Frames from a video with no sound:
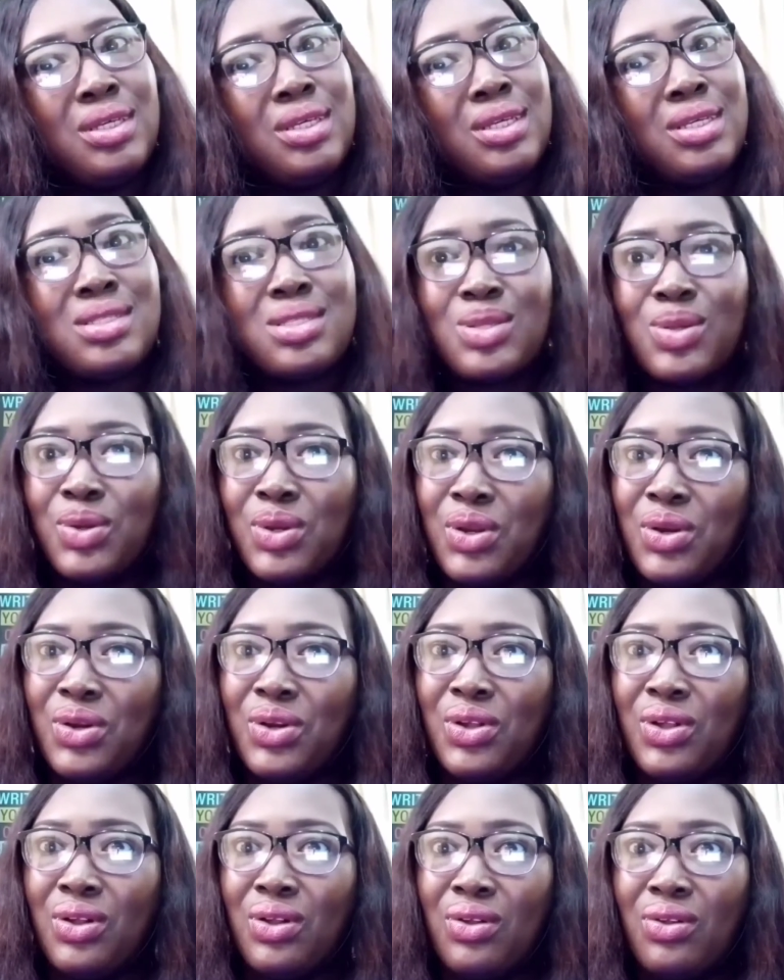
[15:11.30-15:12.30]
it's your
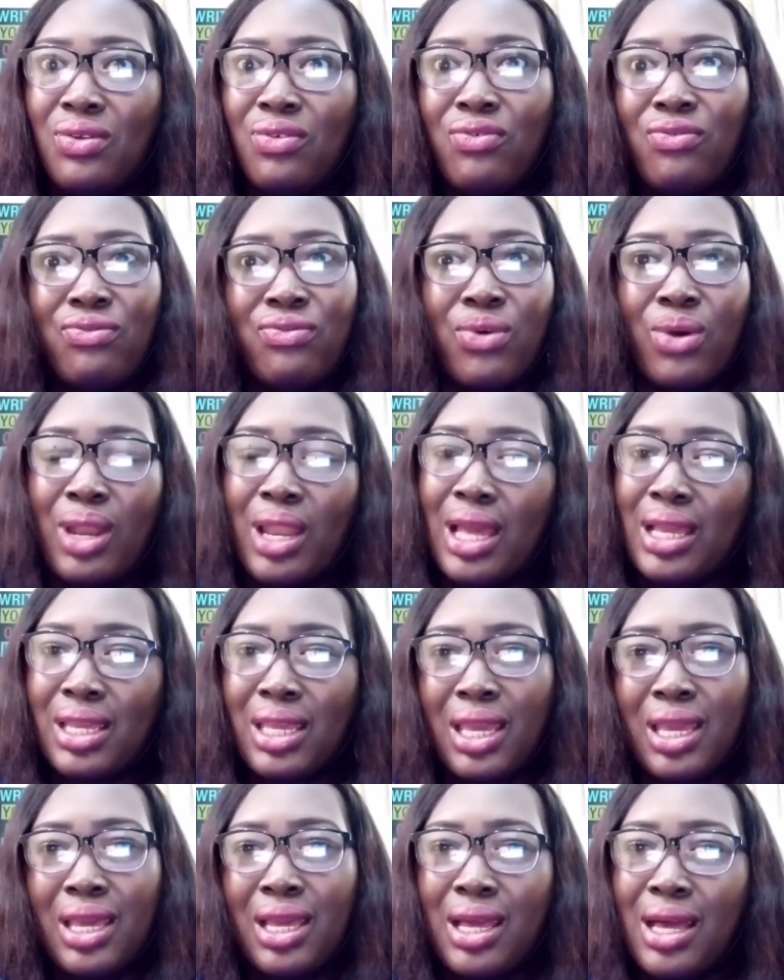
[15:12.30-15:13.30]
girl,
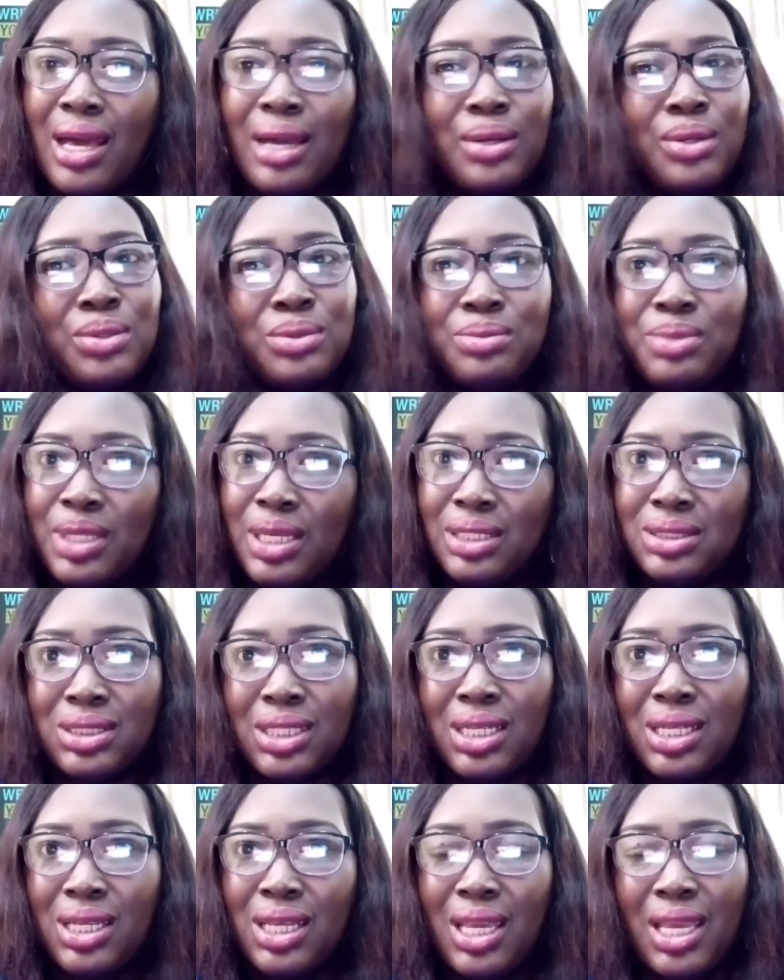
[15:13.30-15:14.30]
Folake
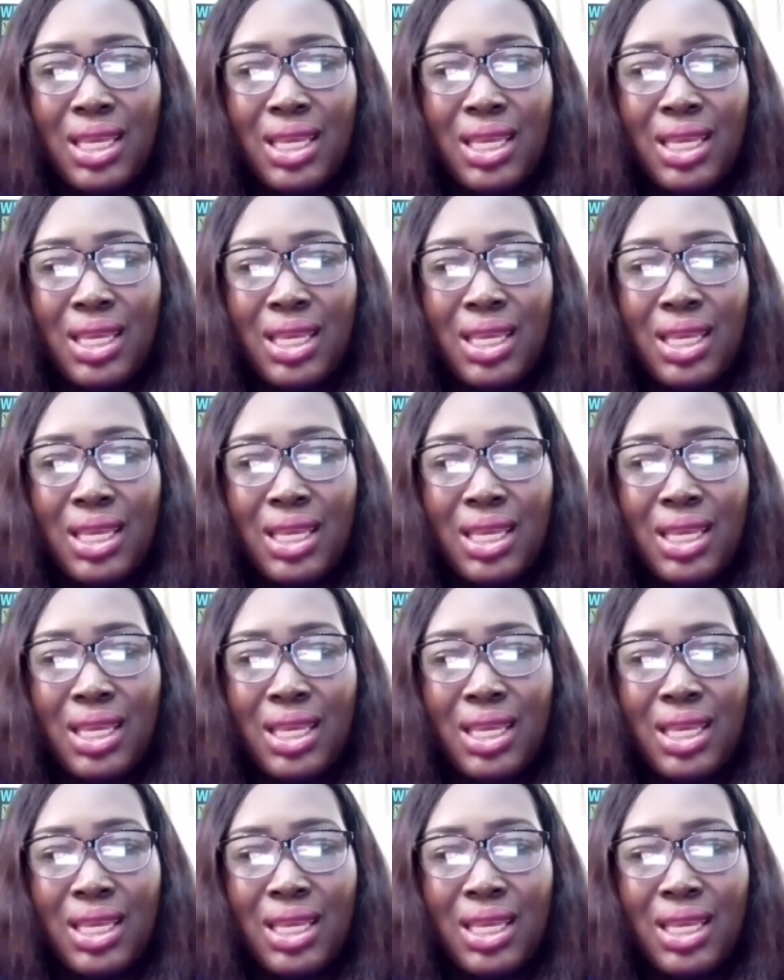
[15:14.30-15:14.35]
Agumbiade,